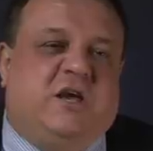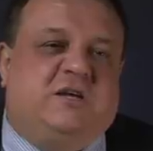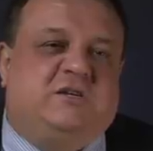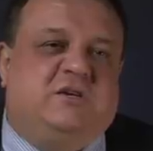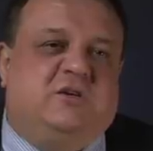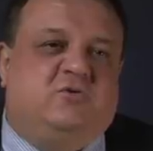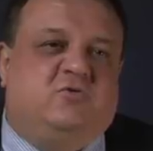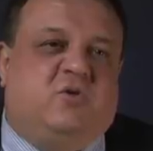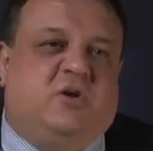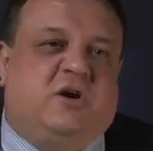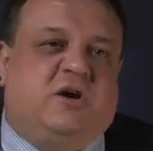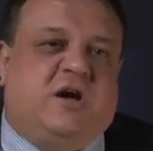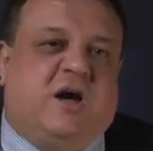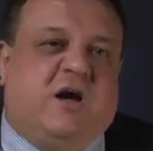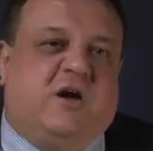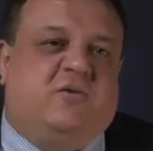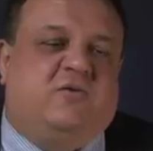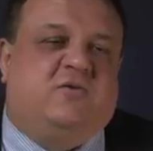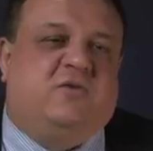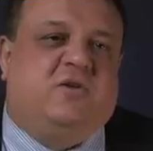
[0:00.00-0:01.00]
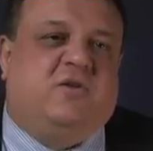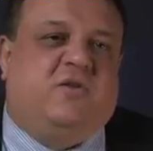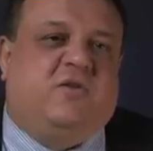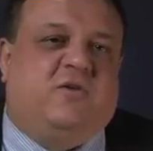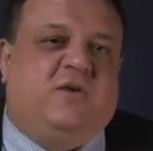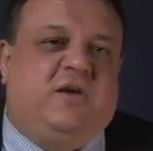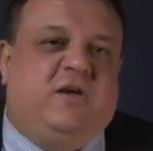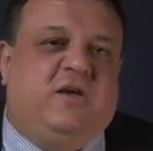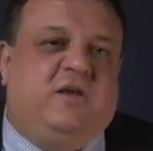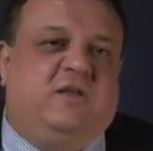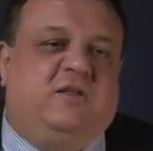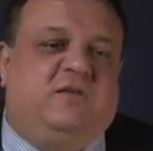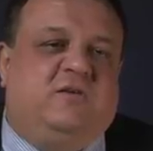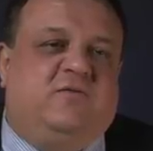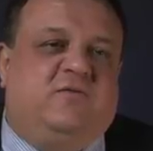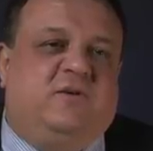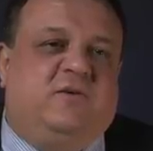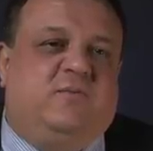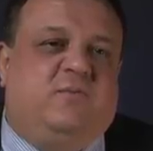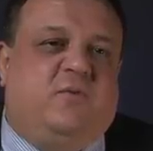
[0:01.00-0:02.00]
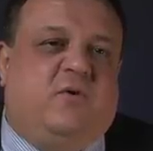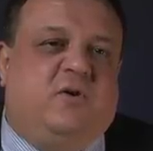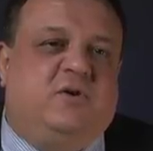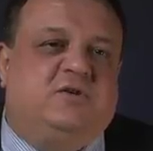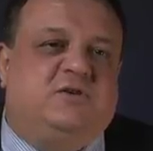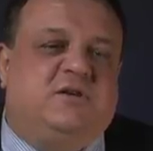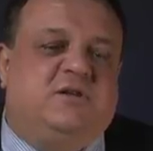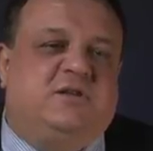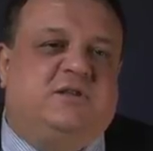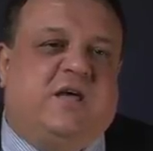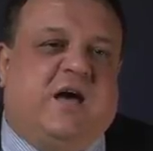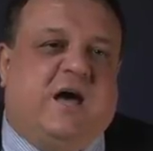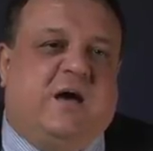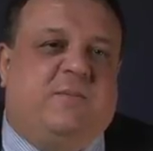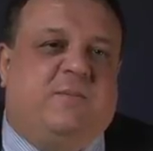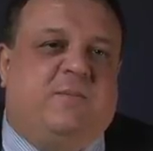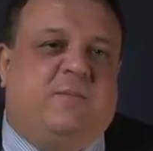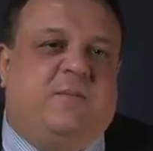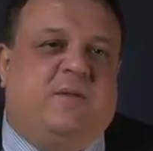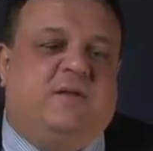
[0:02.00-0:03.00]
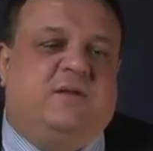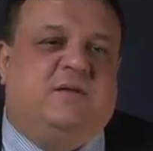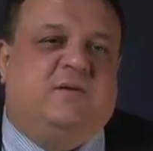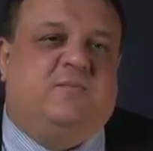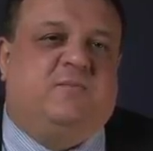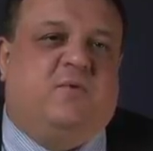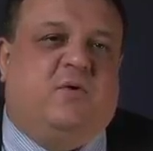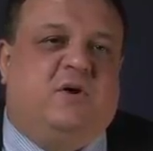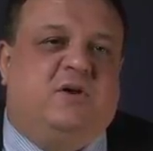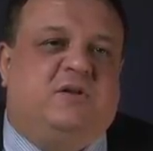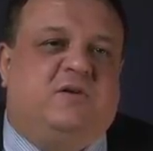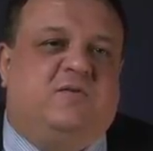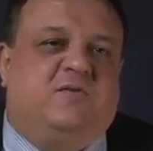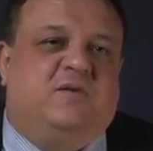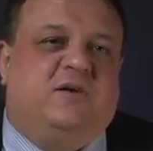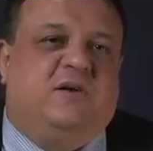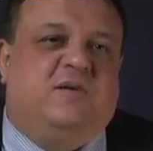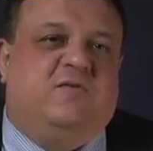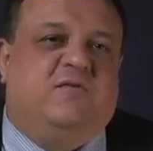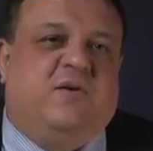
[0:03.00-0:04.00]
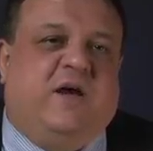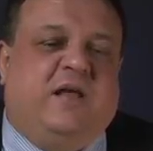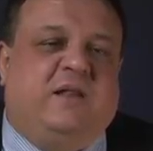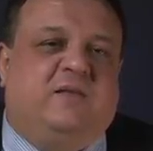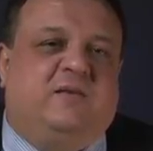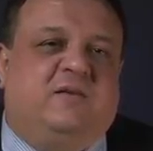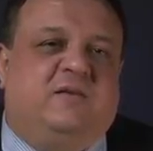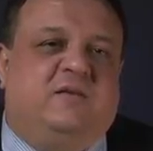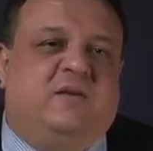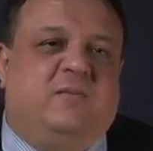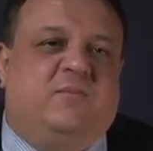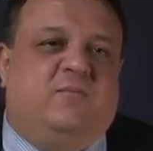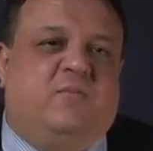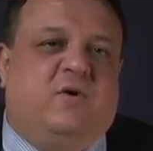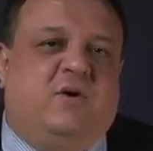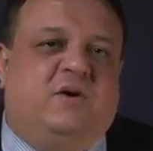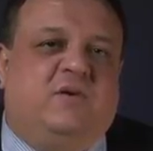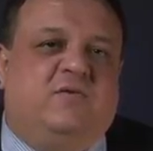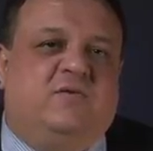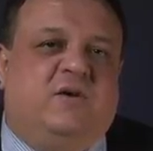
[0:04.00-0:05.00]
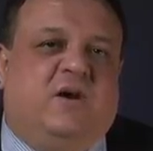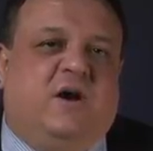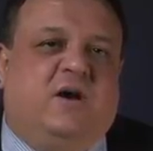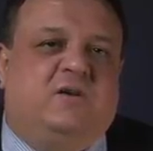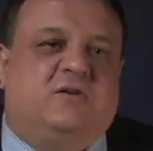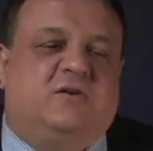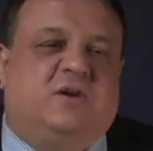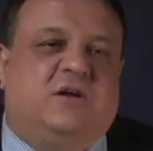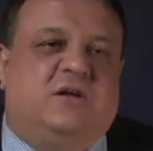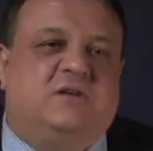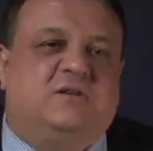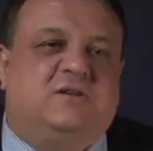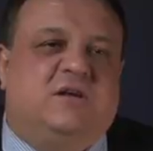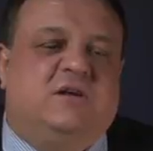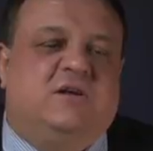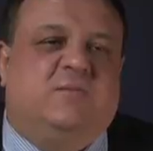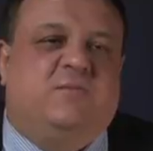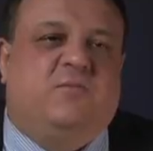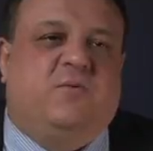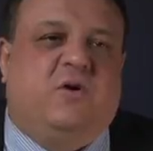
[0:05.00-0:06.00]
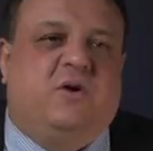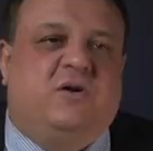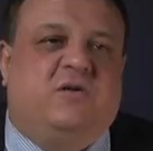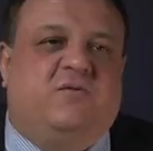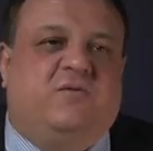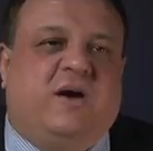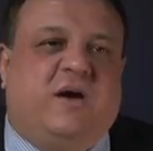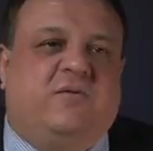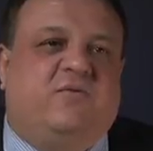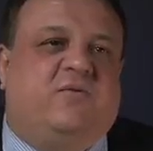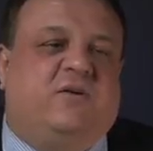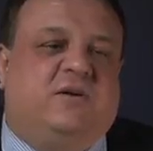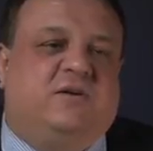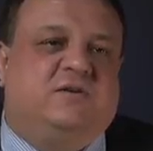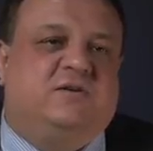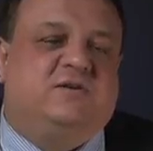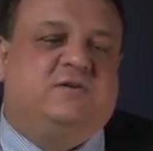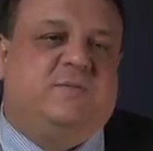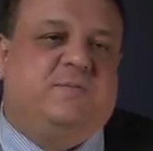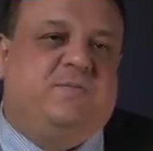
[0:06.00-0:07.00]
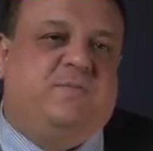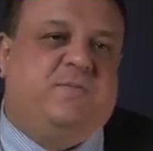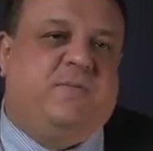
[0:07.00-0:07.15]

takes into account three different points in time, the point of the event, the point of the utterance, and the point of reference.